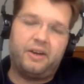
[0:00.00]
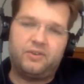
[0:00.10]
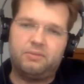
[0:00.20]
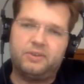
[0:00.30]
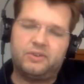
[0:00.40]

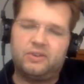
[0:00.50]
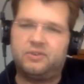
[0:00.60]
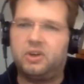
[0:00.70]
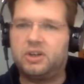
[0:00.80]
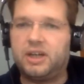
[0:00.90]
So what's the
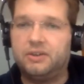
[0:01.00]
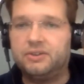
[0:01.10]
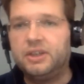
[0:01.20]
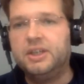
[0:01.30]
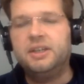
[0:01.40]
stock
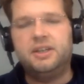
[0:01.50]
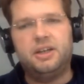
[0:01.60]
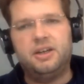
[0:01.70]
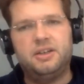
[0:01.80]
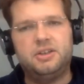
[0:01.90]
count?
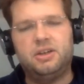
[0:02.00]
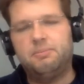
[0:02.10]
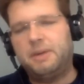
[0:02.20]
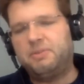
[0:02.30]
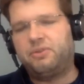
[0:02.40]
Or
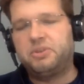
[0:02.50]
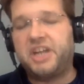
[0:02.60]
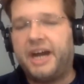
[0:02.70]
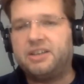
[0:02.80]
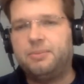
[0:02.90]
maybe from
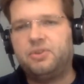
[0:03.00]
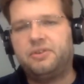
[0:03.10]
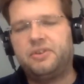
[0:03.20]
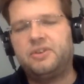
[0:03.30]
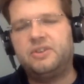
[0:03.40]
the item
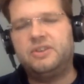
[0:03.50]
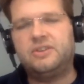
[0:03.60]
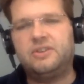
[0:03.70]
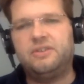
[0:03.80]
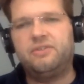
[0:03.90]
service, it needs
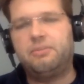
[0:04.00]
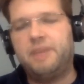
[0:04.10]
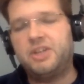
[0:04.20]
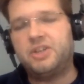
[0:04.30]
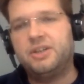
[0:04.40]
this
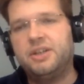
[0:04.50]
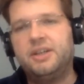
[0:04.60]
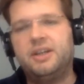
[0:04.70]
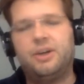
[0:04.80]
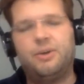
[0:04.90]
information.
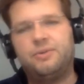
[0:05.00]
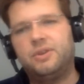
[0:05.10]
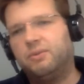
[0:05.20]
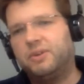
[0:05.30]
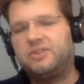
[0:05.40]

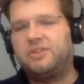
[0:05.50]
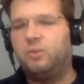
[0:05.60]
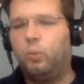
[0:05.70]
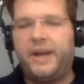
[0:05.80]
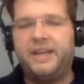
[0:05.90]
What's the
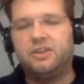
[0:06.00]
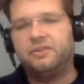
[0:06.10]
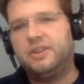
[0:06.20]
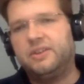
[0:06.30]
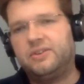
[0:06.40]
weight
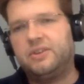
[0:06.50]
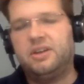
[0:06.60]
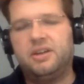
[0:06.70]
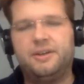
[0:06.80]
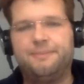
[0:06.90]
of this
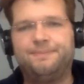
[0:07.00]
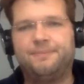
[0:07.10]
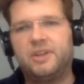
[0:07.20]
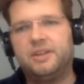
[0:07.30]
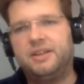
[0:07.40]

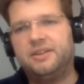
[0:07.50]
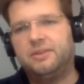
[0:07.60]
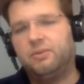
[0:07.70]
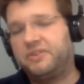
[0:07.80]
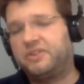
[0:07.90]
and
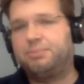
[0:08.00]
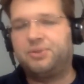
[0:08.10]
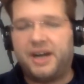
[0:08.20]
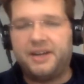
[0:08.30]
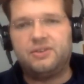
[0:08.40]
what's the
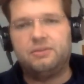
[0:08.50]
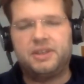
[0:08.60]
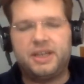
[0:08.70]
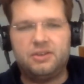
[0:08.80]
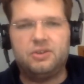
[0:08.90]
price, so
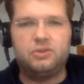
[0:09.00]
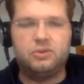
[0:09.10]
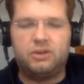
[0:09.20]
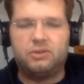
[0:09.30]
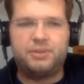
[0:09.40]
we can
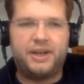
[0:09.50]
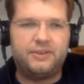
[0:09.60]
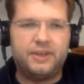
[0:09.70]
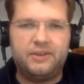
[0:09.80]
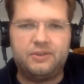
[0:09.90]
do our
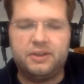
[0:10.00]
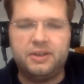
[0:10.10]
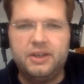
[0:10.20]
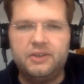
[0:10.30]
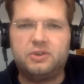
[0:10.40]
pricing and so
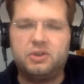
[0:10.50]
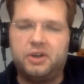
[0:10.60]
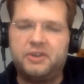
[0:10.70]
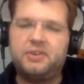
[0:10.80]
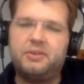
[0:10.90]
on. So the
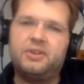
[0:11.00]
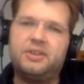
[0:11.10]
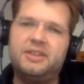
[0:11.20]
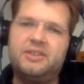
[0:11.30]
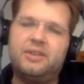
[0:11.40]
order service,
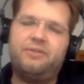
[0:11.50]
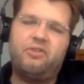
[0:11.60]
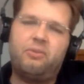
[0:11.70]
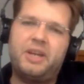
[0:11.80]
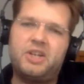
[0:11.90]
it needs to have
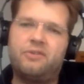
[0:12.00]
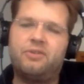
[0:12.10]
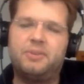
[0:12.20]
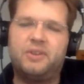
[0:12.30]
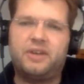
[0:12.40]
information
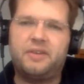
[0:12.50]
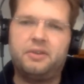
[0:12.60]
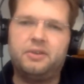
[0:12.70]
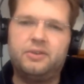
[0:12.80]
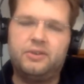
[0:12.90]
from these
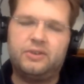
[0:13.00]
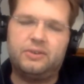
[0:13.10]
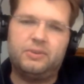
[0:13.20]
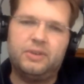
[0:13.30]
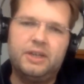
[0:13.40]
other
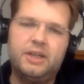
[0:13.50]
systems.